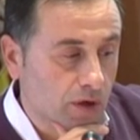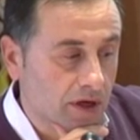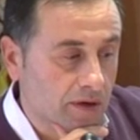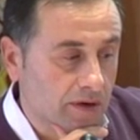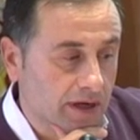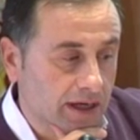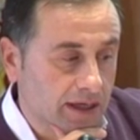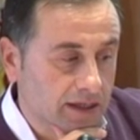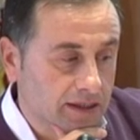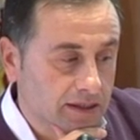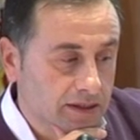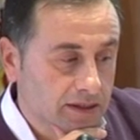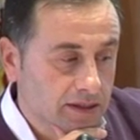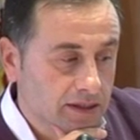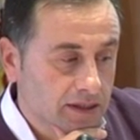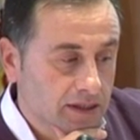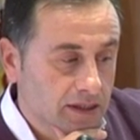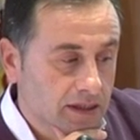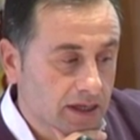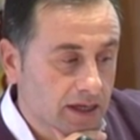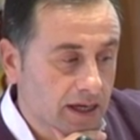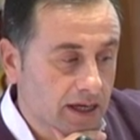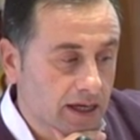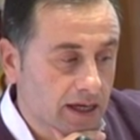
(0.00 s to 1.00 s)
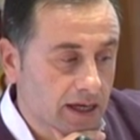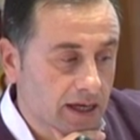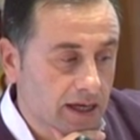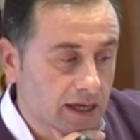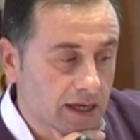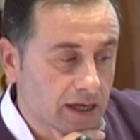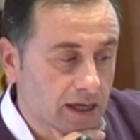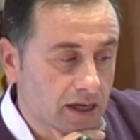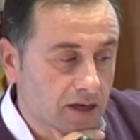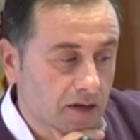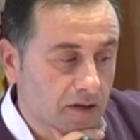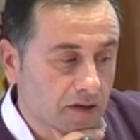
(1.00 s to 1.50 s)
to
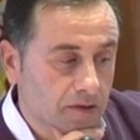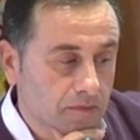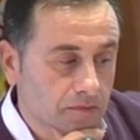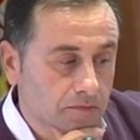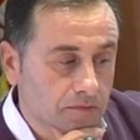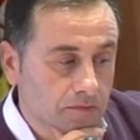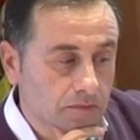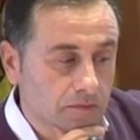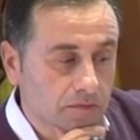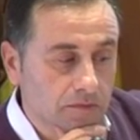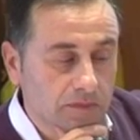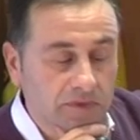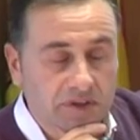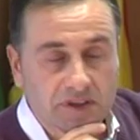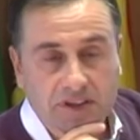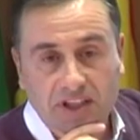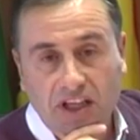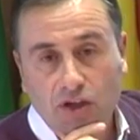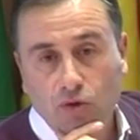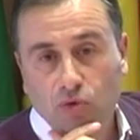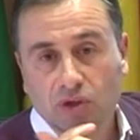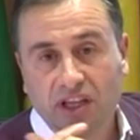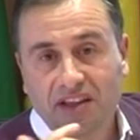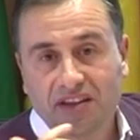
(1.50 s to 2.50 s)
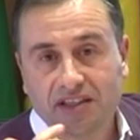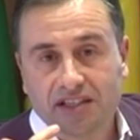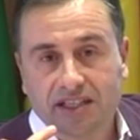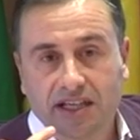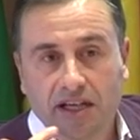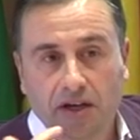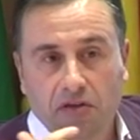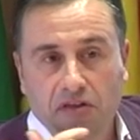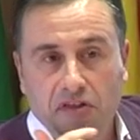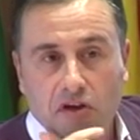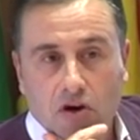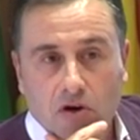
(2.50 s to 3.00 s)
update a new
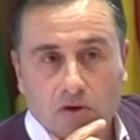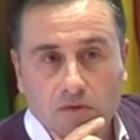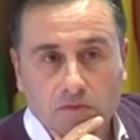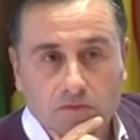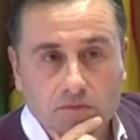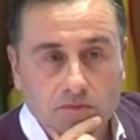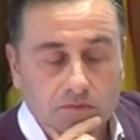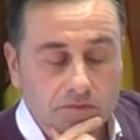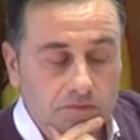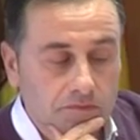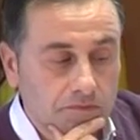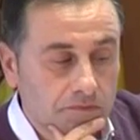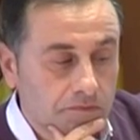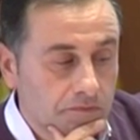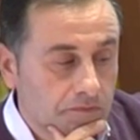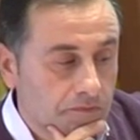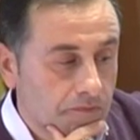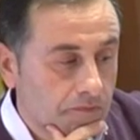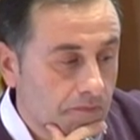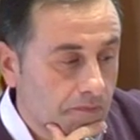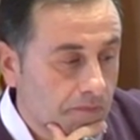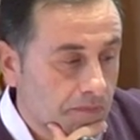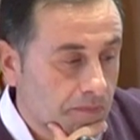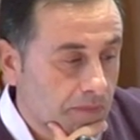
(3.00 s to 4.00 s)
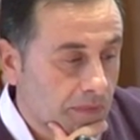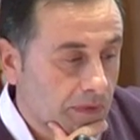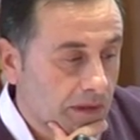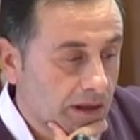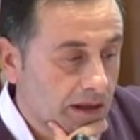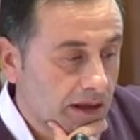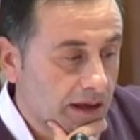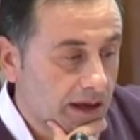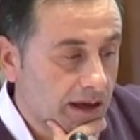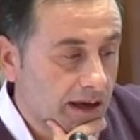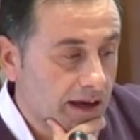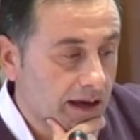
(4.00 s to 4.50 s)
petition. There's a
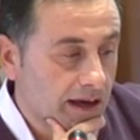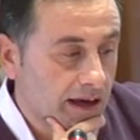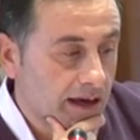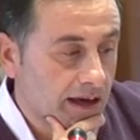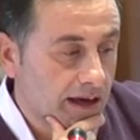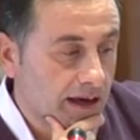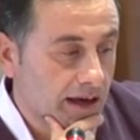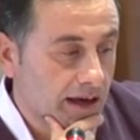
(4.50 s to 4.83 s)
description,